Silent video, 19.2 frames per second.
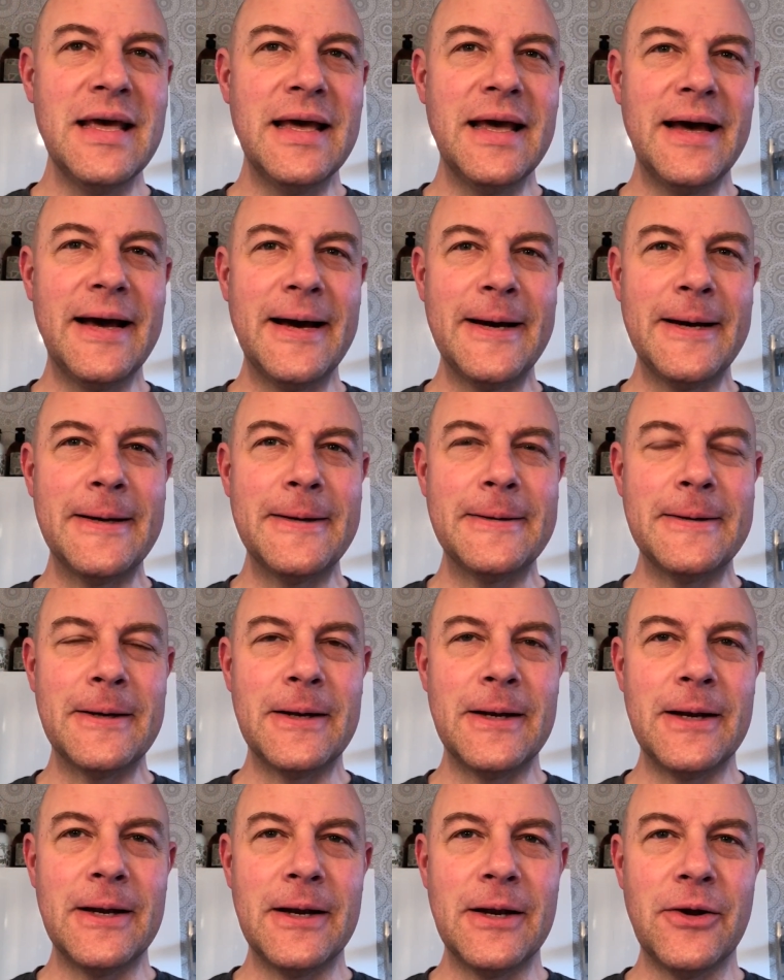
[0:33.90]
A
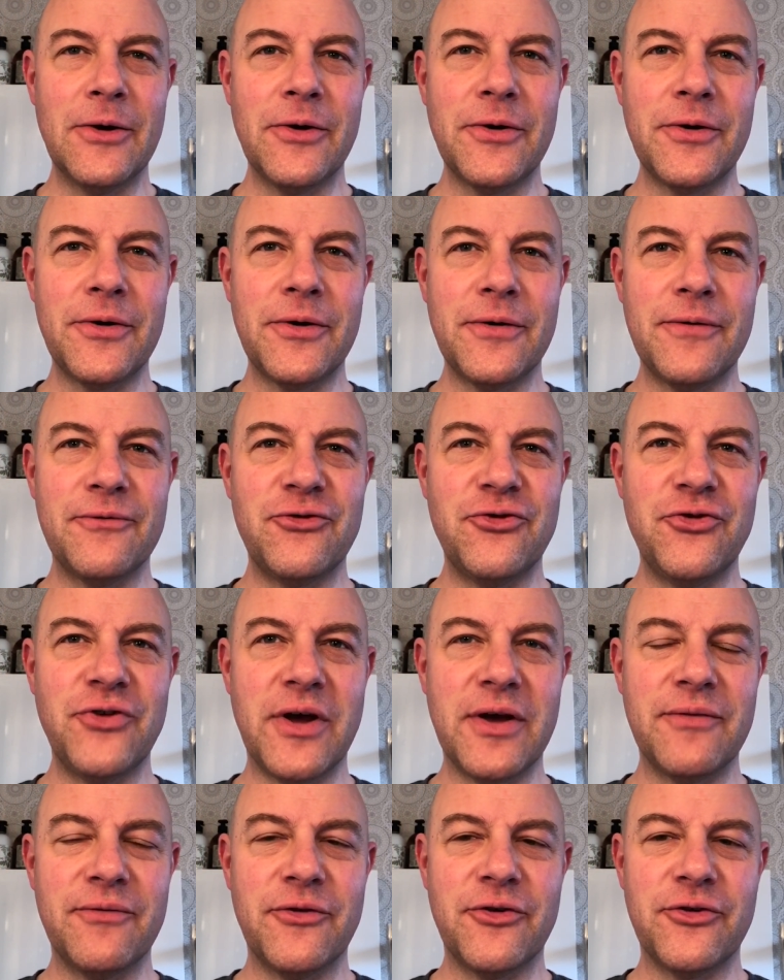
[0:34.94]
lot of
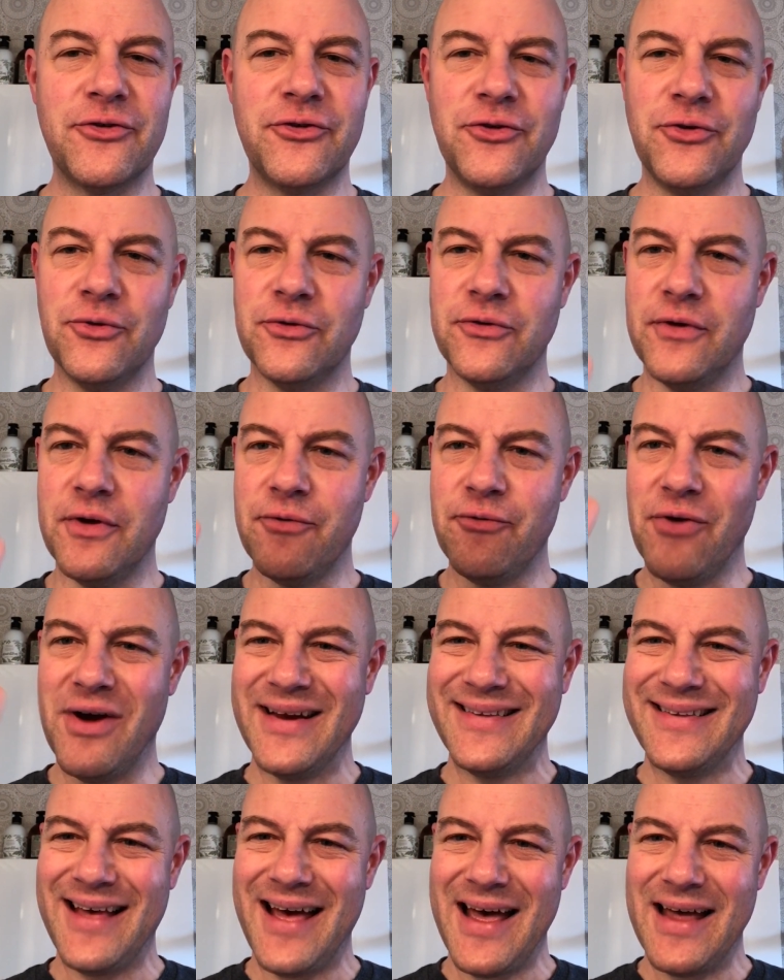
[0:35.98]
shavers use their
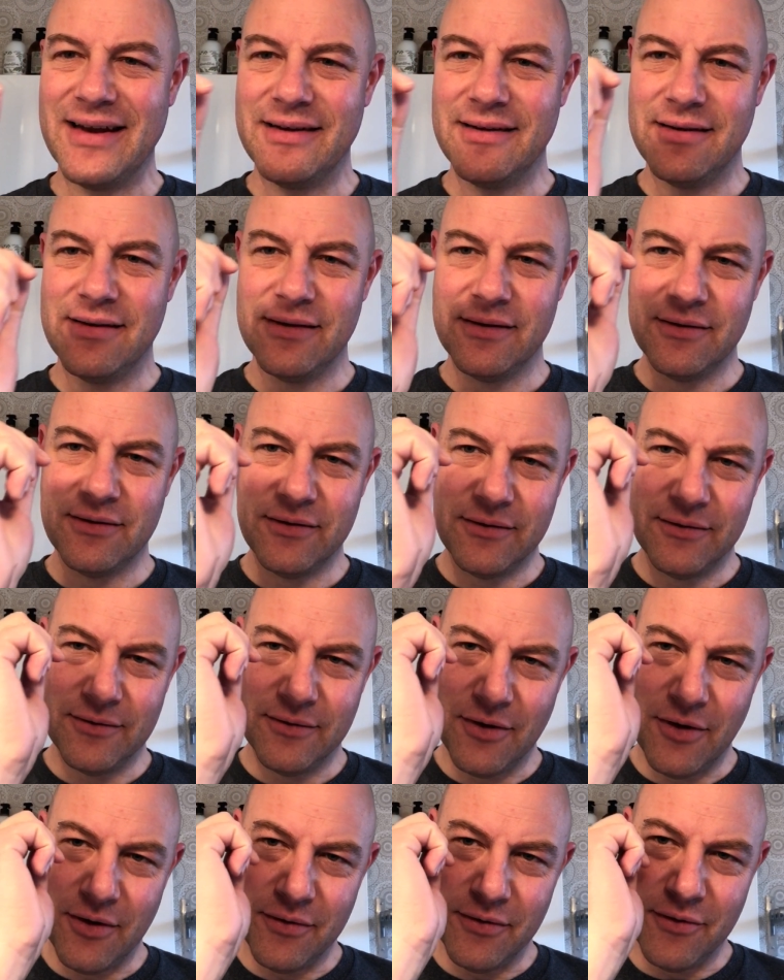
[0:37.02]
right hand
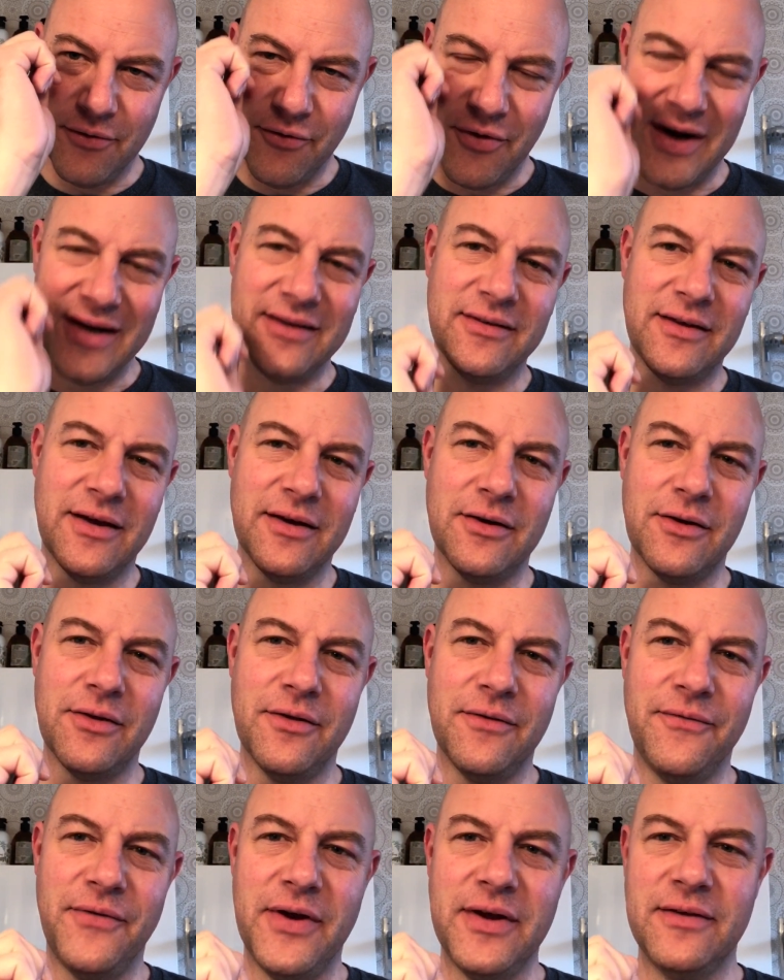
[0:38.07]
on the right side of
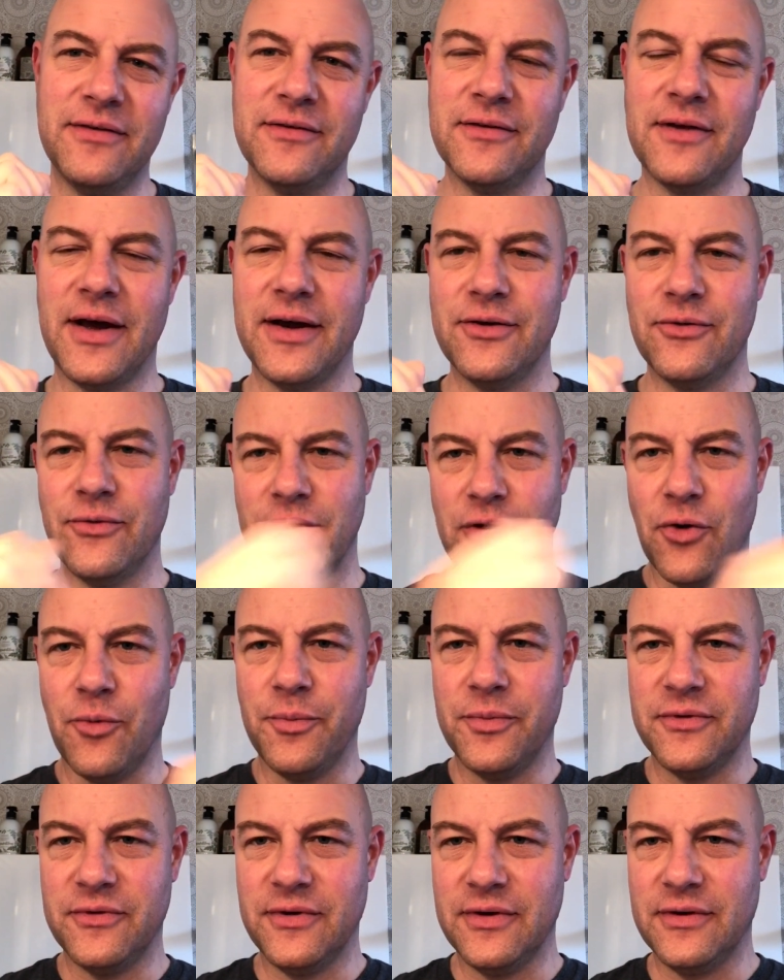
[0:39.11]
their face. I do the
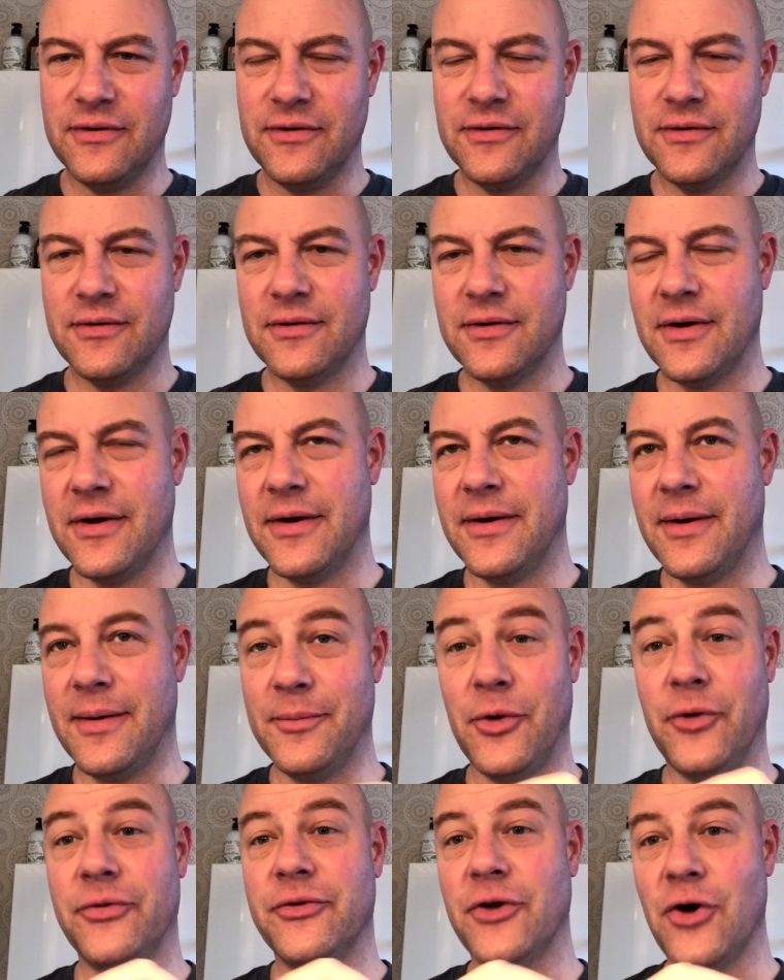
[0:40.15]
opposite. I'm
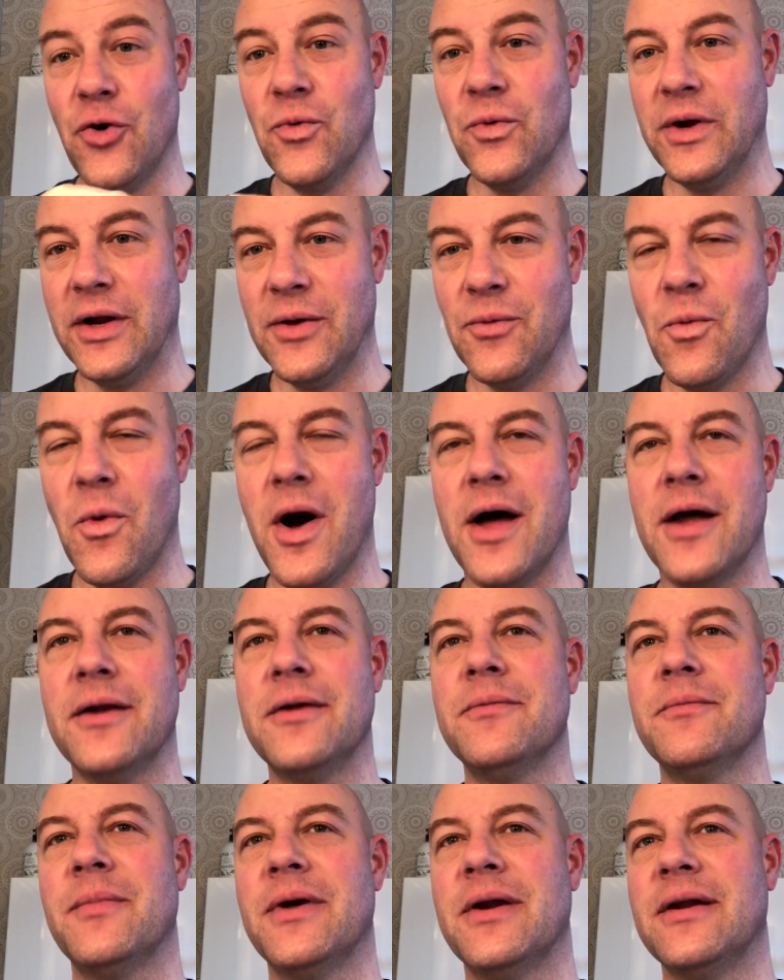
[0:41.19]
not the only
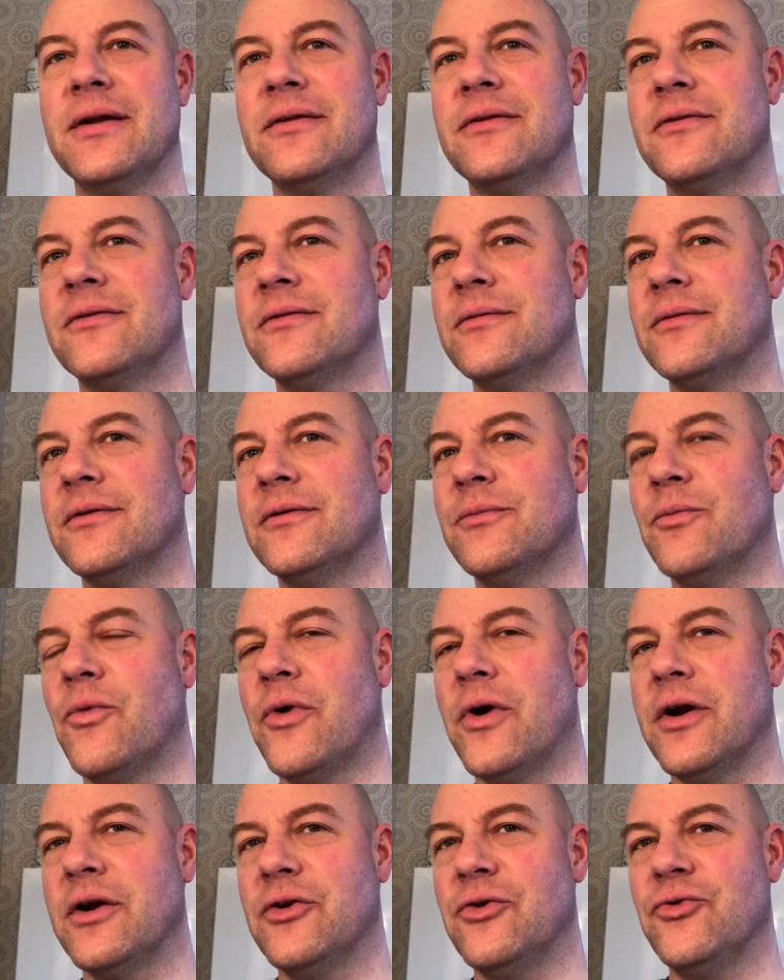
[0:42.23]
one, but it's
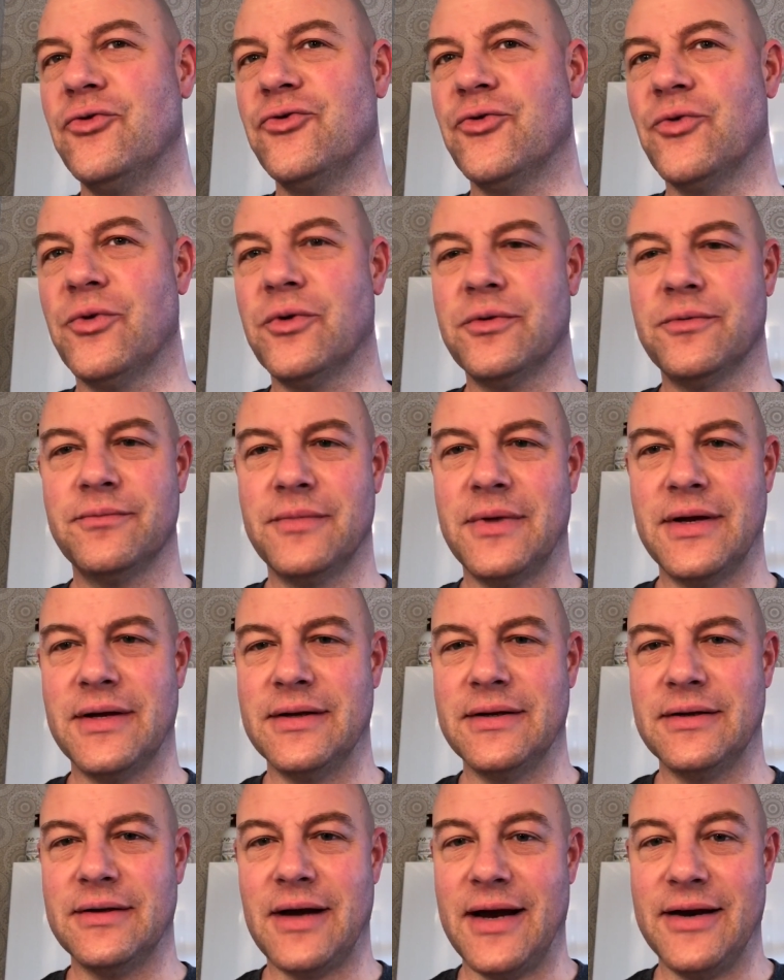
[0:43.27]
more unusual,
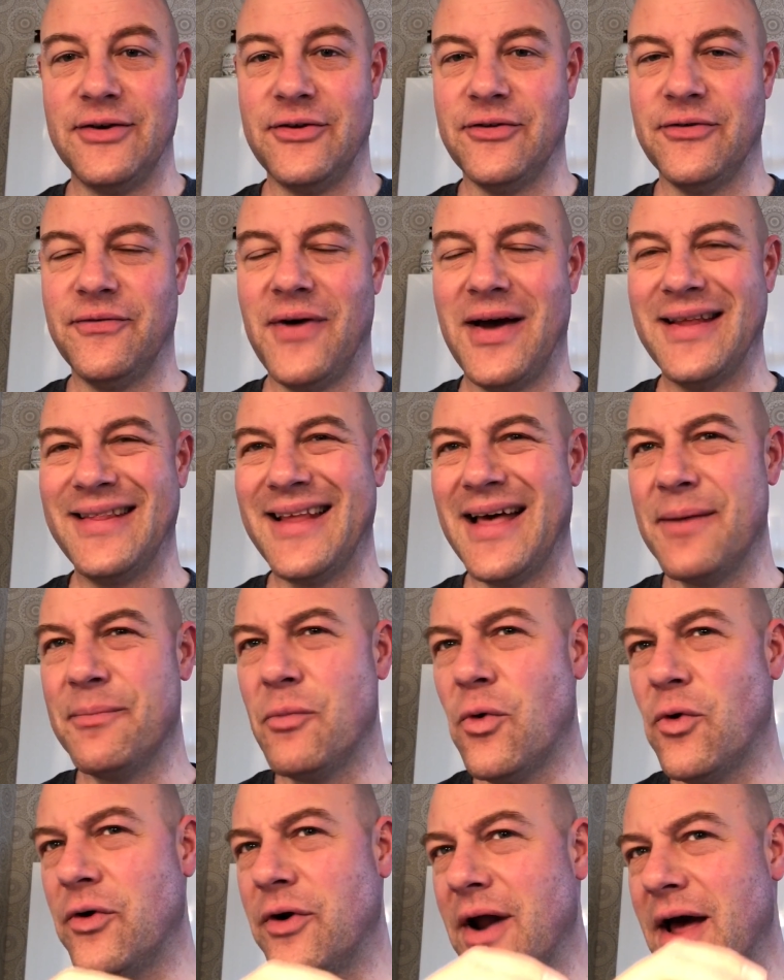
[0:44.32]
and I just find that
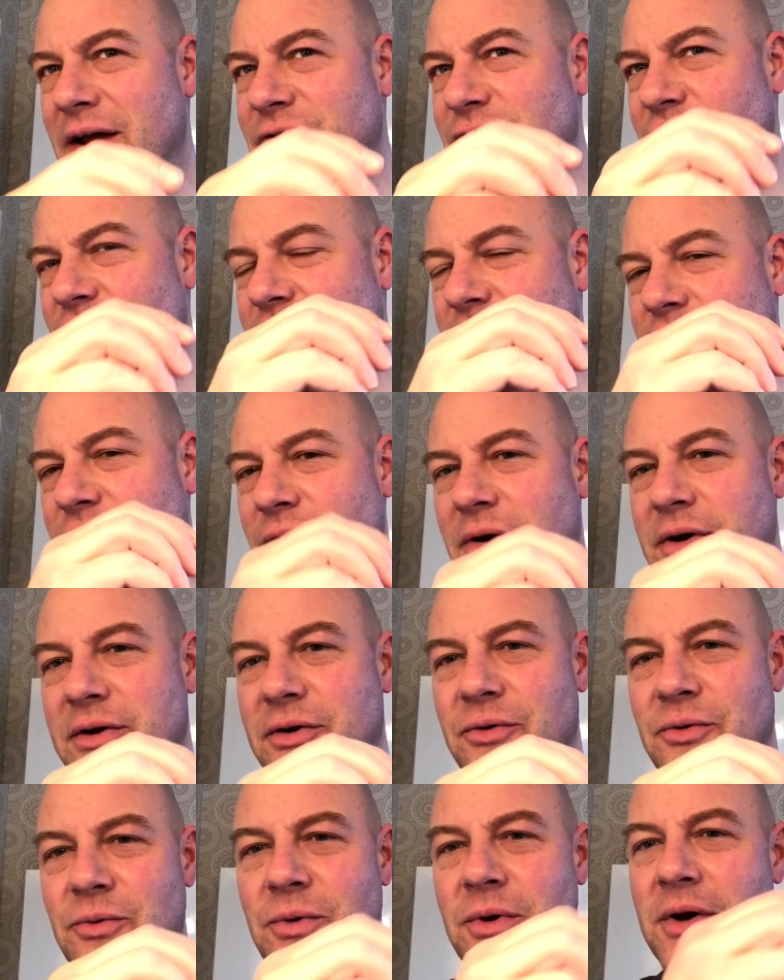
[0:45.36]
more natural. So I
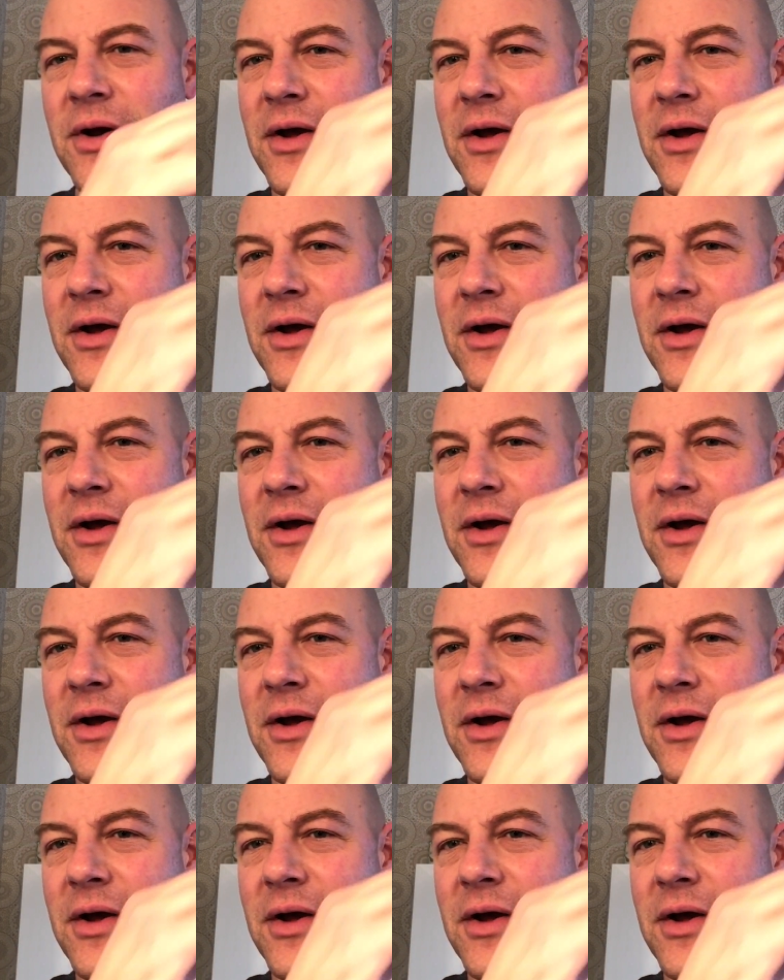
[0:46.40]
go